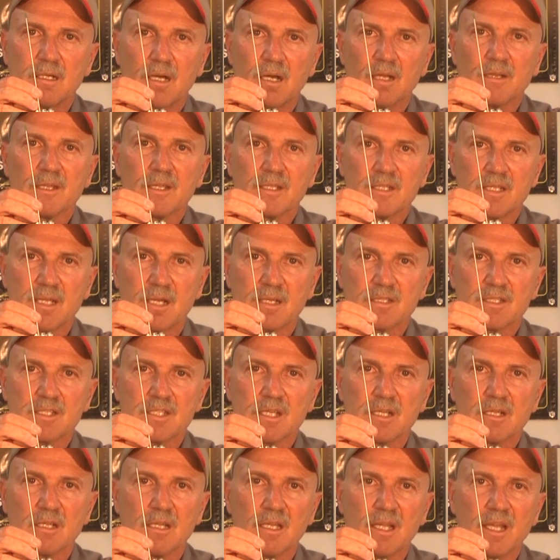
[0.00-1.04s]
on the
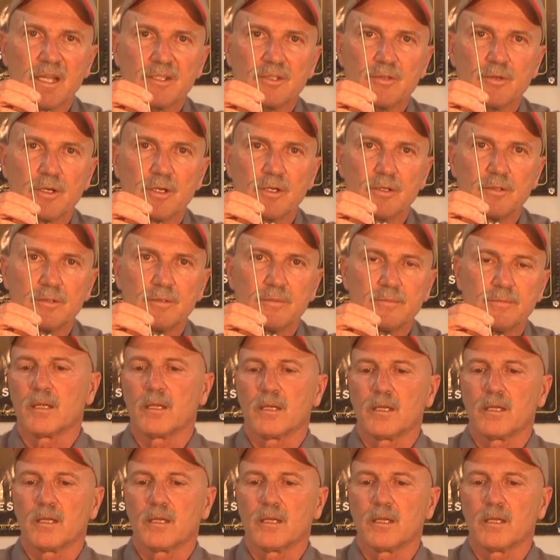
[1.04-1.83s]
tungsten electrode.